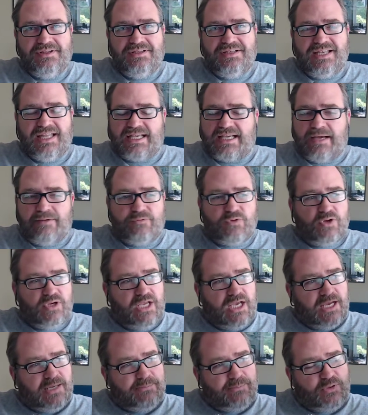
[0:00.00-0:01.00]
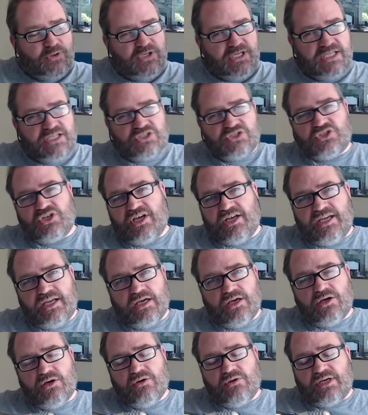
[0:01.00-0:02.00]
Like, I've got it up on
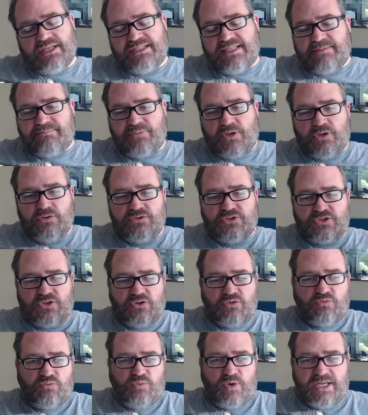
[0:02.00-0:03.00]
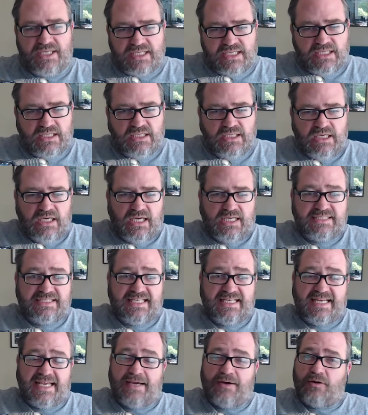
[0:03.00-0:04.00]
itch.io. I did posts on Reddit. I
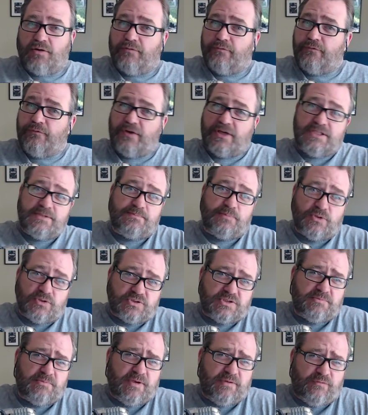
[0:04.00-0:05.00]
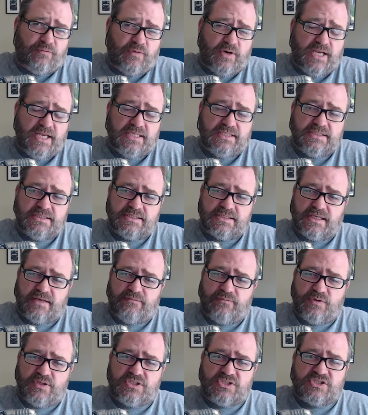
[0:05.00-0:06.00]
sent out on Facebook to my friends.
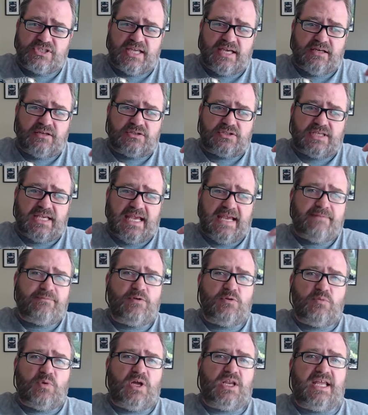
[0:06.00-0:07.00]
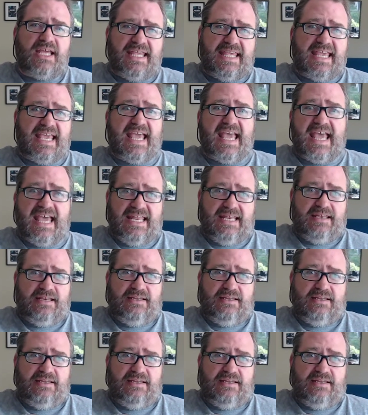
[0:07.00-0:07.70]
I've reached out to everyone I can.